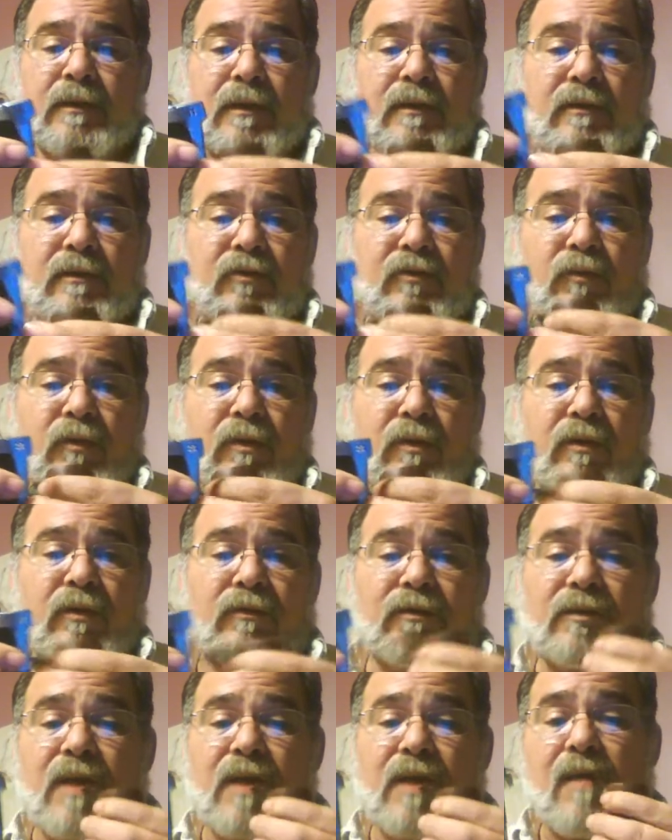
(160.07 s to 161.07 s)
This is one of
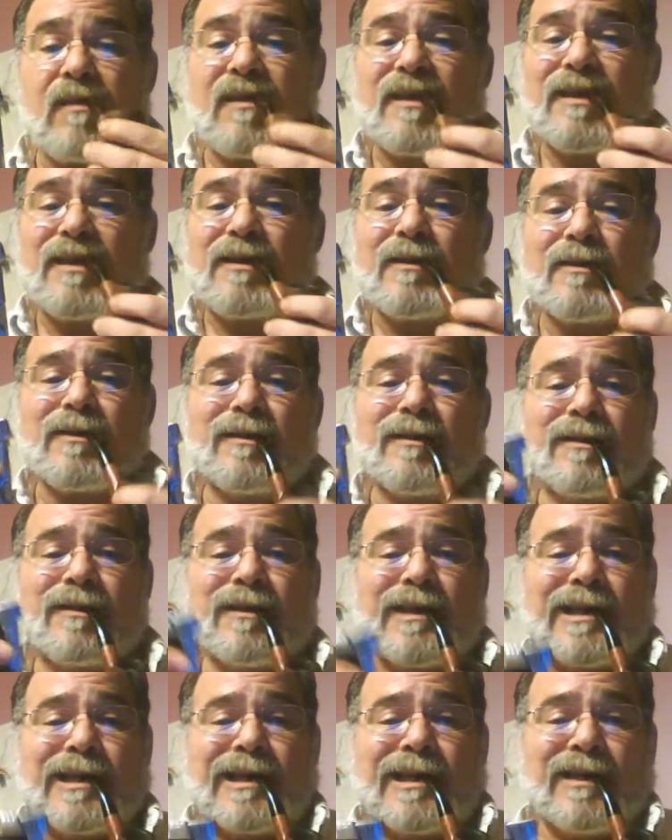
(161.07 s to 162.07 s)
those
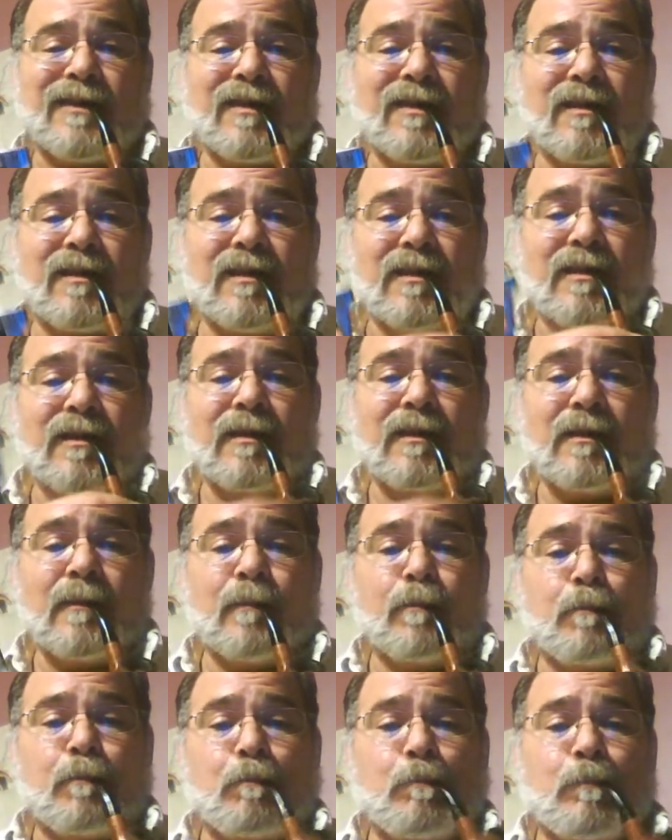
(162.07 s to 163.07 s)
sidecars that has the, you
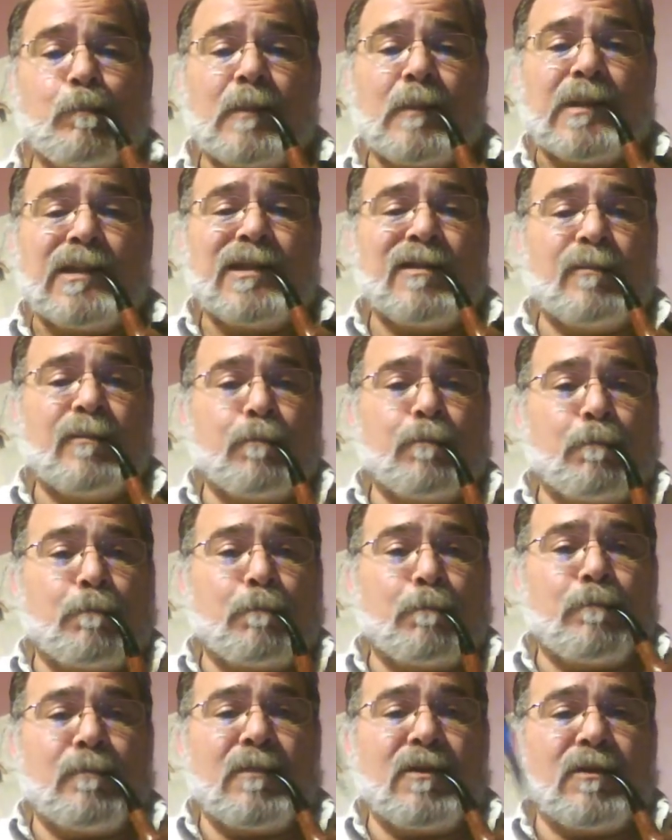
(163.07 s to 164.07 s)

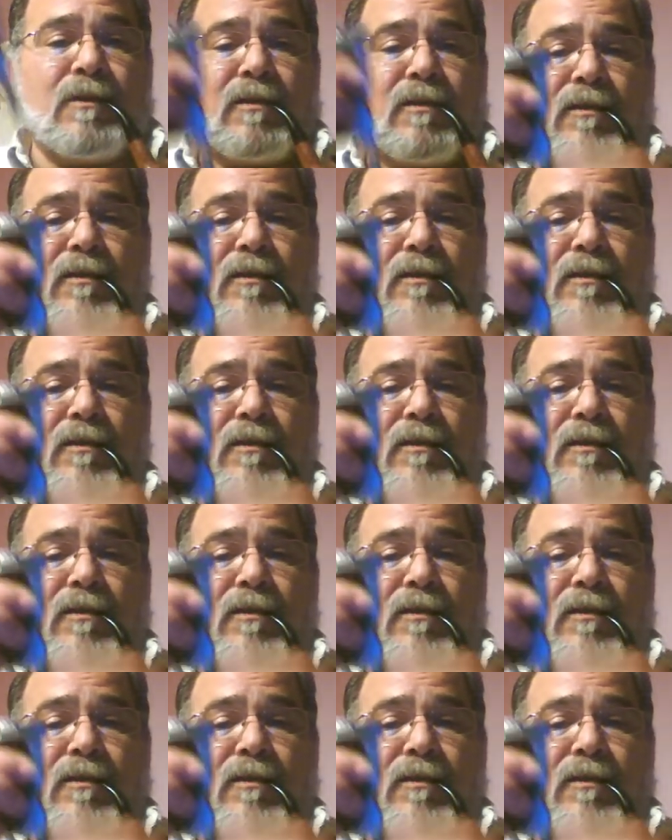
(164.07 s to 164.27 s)
know,